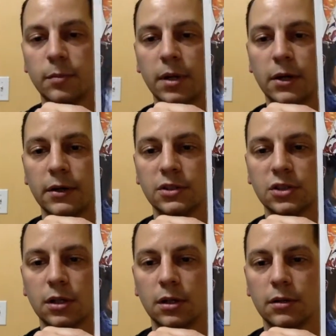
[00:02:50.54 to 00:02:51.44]
appearance
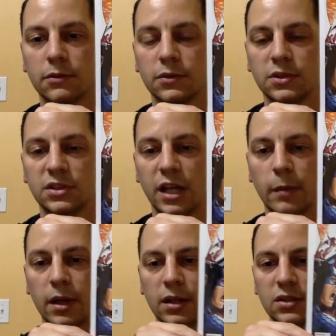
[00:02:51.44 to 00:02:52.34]
of Sam
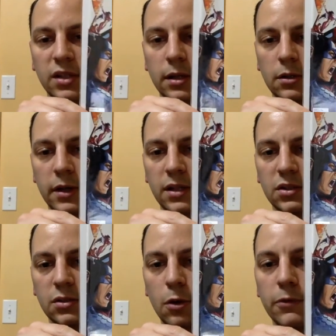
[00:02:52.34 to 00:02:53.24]
Alexander
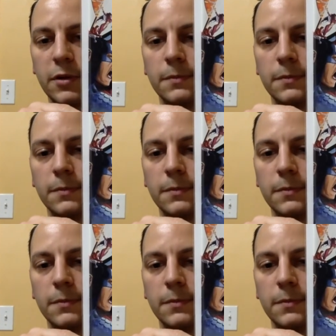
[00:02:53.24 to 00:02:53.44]
as Nova.